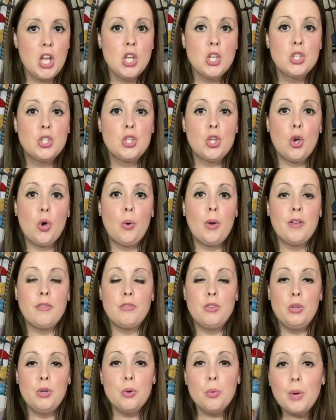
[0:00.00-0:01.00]
So if
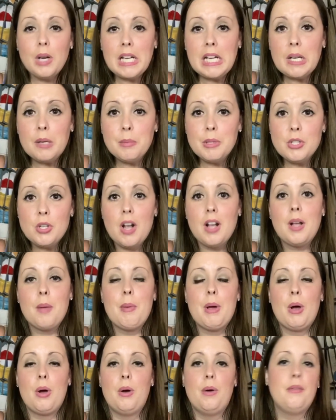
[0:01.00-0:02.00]
you want to hear me talk
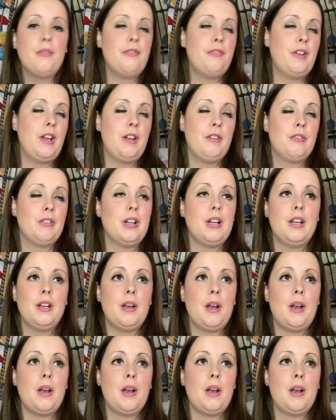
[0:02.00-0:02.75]
about favorite